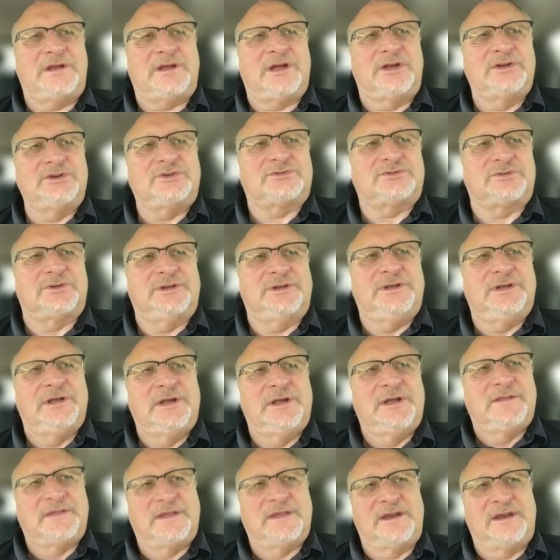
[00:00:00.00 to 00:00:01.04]
country
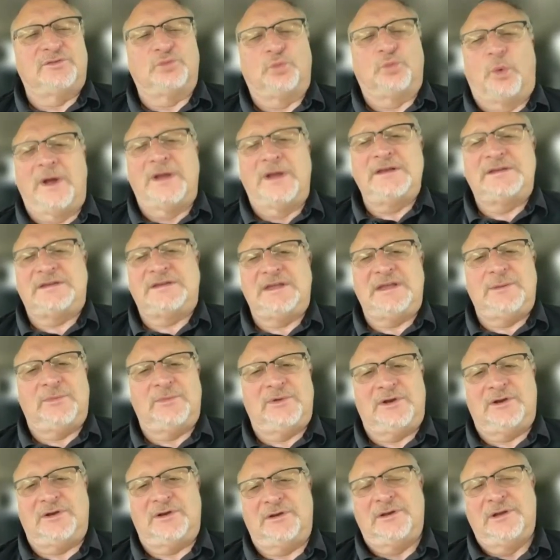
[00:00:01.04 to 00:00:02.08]
that has one team,
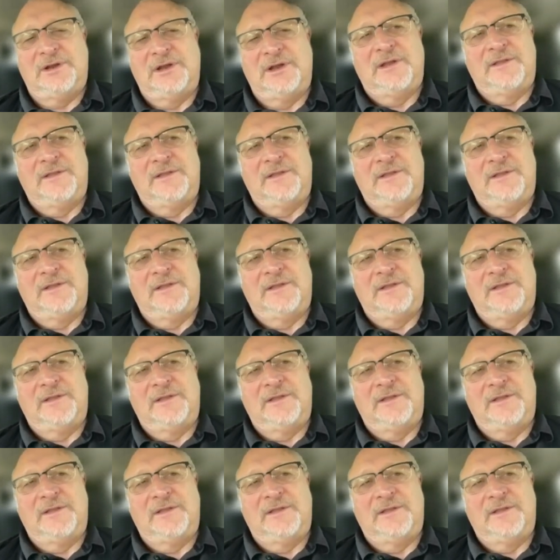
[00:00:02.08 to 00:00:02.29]
and they're